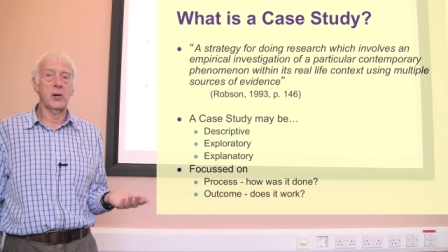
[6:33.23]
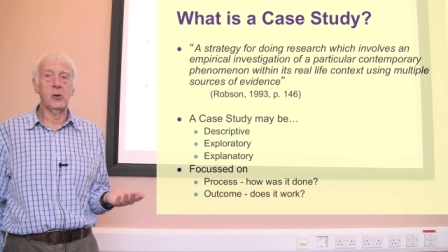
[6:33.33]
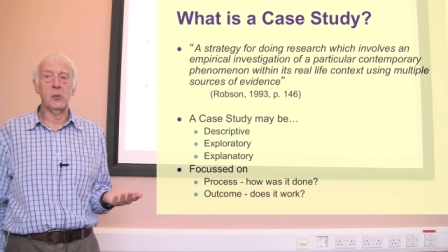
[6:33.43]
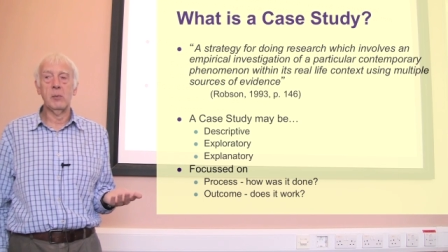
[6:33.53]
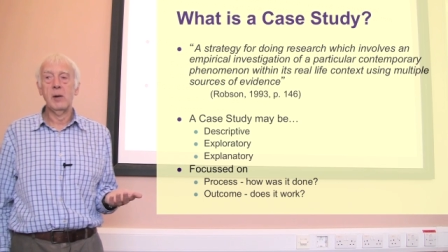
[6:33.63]
to
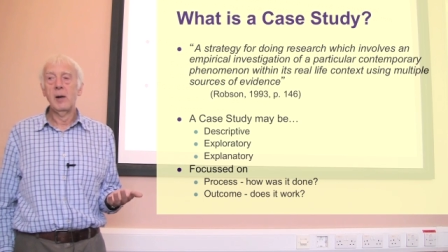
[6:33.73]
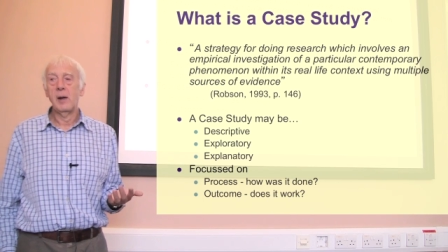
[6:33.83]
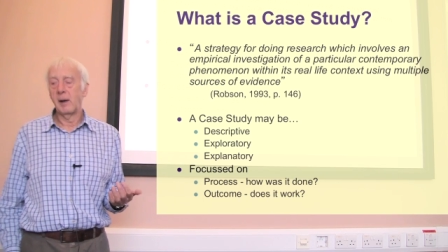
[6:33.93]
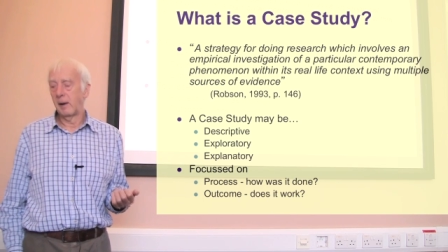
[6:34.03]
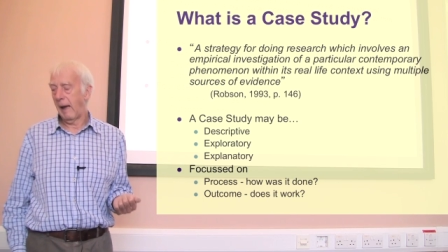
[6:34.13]
whom,
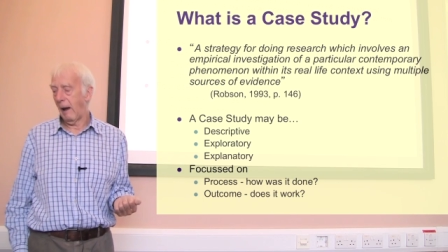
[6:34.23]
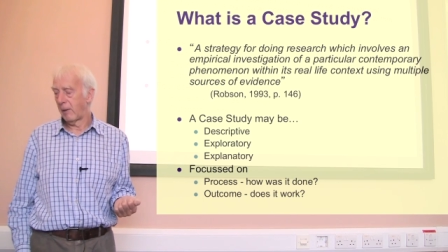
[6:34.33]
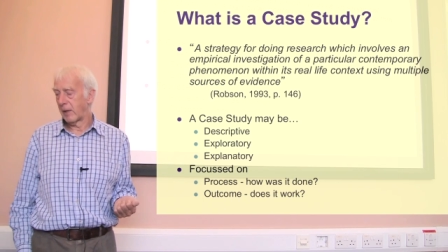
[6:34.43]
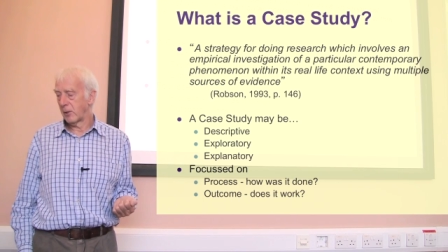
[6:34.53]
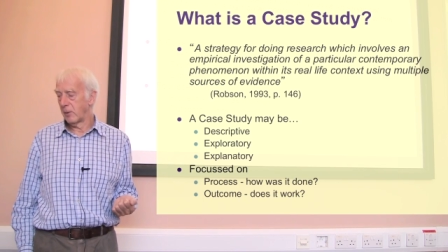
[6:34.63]
how
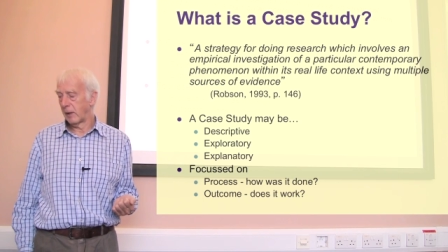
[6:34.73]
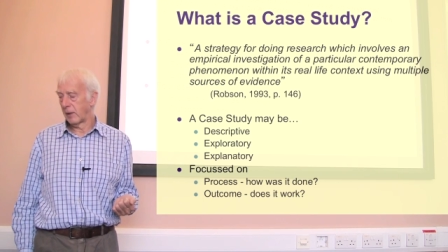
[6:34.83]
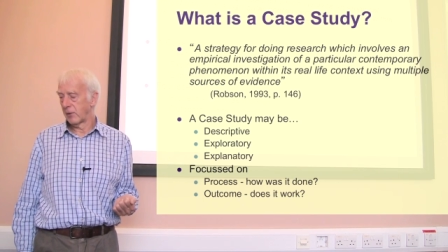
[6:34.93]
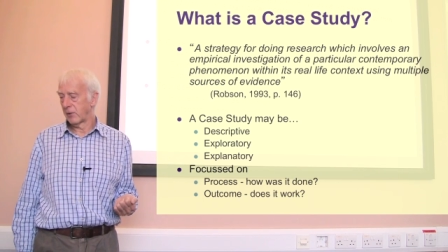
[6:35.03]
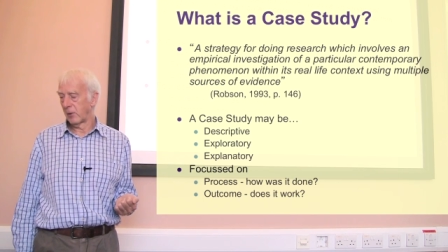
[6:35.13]
are they doing
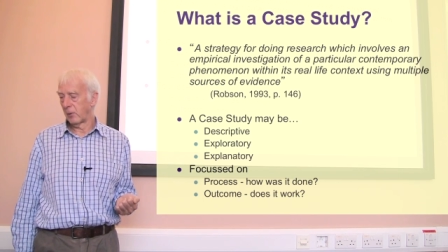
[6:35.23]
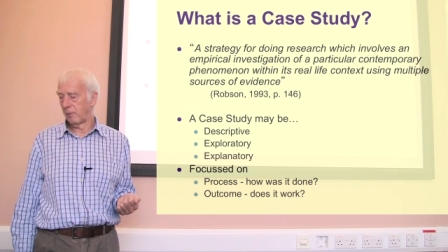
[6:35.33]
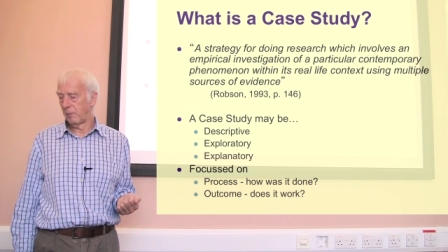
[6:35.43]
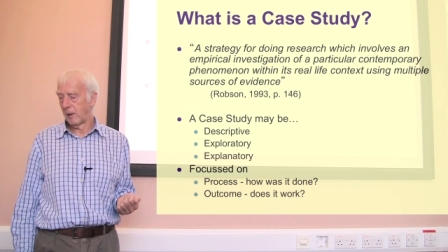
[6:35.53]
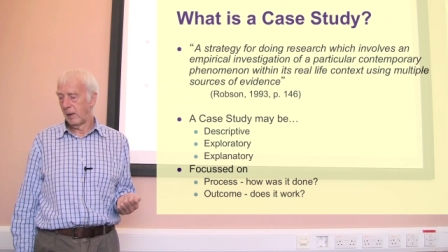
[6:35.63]
it, and so on.